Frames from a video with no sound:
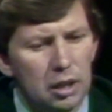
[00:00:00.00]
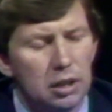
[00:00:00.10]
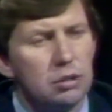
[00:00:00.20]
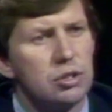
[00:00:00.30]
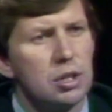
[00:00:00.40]

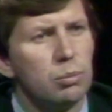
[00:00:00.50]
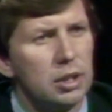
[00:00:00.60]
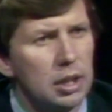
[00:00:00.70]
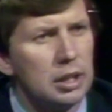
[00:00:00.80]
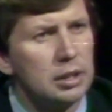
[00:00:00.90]
in
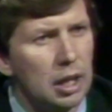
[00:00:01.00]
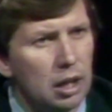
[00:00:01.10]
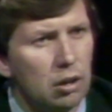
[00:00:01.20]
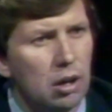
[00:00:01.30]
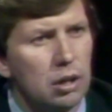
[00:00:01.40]
simply getting
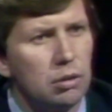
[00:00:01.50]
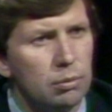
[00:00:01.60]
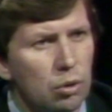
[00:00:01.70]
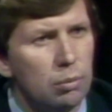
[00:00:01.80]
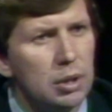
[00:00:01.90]
dialogue
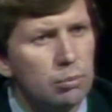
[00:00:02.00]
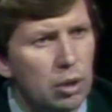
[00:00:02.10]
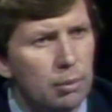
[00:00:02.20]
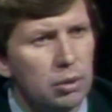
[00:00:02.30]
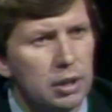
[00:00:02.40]
or being
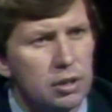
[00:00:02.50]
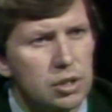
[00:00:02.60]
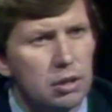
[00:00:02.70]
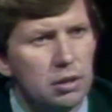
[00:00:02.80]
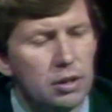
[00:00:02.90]
properly
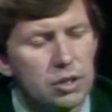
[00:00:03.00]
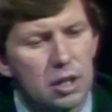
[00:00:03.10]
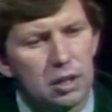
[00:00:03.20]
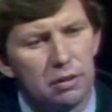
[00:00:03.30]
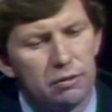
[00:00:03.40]
considered in the
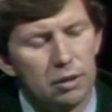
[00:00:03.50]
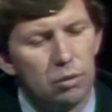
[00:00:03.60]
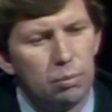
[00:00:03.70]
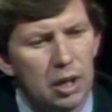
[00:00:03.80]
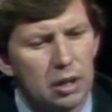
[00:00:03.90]
setting of
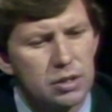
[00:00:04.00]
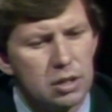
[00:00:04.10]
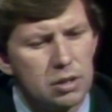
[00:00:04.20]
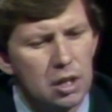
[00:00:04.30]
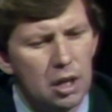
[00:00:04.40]
federal
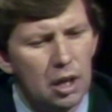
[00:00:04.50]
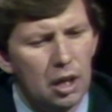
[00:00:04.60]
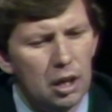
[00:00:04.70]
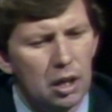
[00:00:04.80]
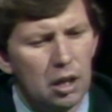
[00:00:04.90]
policies.
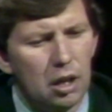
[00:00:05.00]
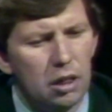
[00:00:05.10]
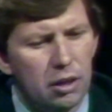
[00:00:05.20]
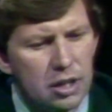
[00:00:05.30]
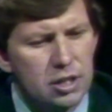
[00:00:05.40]

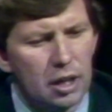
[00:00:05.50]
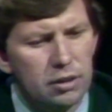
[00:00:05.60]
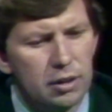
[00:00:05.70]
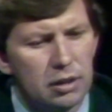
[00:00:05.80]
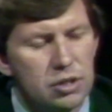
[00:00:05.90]
Thus, I
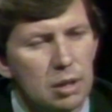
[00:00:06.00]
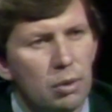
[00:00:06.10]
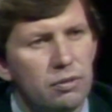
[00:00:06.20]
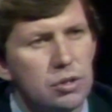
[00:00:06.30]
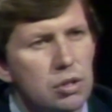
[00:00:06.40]
think
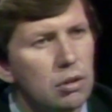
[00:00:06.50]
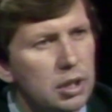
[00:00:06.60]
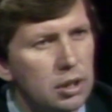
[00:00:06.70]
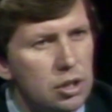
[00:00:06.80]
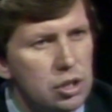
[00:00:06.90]
some of his
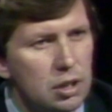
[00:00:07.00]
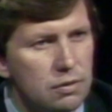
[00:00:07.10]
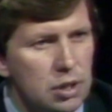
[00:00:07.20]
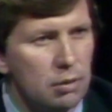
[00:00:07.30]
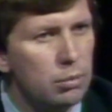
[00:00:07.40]
early
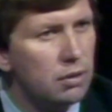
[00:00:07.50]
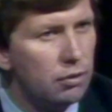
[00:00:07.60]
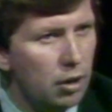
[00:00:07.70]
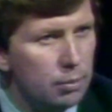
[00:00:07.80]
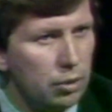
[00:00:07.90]
initiatives have been
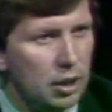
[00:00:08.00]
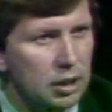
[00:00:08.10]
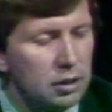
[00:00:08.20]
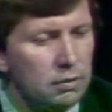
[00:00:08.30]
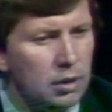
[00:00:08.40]
very
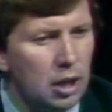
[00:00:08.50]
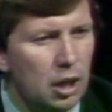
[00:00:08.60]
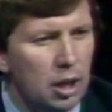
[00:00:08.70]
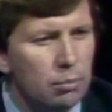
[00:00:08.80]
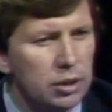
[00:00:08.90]
productive,
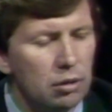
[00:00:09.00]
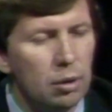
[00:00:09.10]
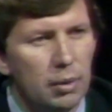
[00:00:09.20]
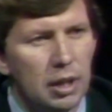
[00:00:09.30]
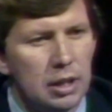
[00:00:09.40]
but there
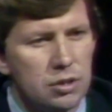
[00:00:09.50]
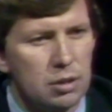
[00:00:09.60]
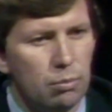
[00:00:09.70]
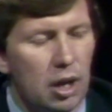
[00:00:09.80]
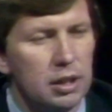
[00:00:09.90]

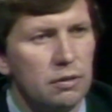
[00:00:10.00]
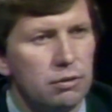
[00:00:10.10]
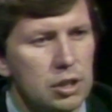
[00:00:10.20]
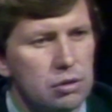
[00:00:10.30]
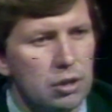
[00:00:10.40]
remains a body of
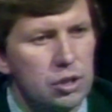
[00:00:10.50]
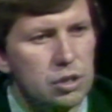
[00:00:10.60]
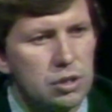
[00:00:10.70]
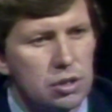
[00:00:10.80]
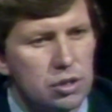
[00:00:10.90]

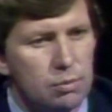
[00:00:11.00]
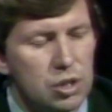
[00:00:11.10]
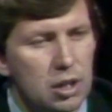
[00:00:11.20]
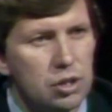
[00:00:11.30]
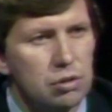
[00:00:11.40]
frustrations, a
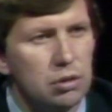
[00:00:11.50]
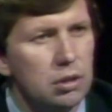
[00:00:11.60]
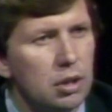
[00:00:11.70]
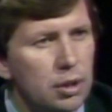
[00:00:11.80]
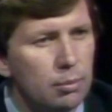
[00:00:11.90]

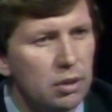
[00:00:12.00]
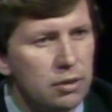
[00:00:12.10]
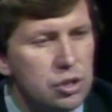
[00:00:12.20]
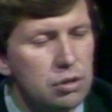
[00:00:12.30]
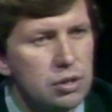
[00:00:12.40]
substantial number of
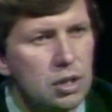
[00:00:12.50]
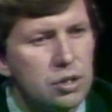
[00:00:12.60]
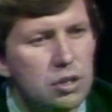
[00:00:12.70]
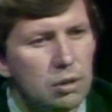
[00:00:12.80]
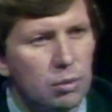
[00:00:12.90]
issues that
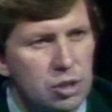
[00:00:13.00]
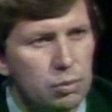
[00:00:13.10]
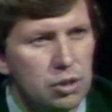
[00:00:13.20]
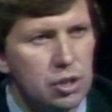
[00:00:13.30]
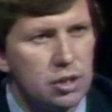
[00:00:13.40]
still must
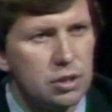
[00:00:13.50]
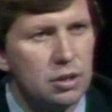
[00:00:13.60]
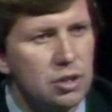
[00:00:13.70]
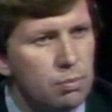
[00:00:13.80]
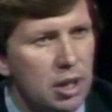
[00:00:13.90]
be
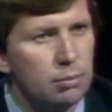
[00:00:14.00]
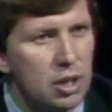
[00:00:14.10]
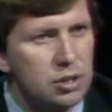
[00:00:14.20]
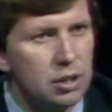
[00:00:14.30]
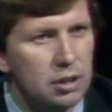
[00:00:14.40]
adjusted despite
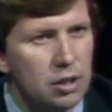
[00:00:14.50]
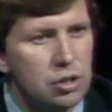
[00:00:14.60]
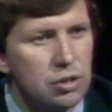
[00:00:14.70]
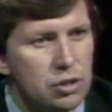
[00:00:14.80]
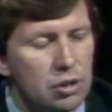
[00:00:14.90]
best
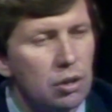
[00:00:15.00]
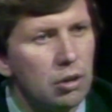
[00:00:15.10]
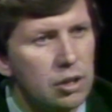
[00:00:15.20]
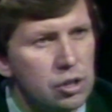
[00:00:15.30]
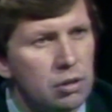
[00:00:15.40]
intentions
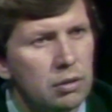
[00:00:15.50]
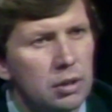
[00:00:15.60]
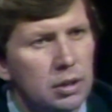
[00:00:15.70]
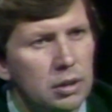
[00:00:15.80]
early shown.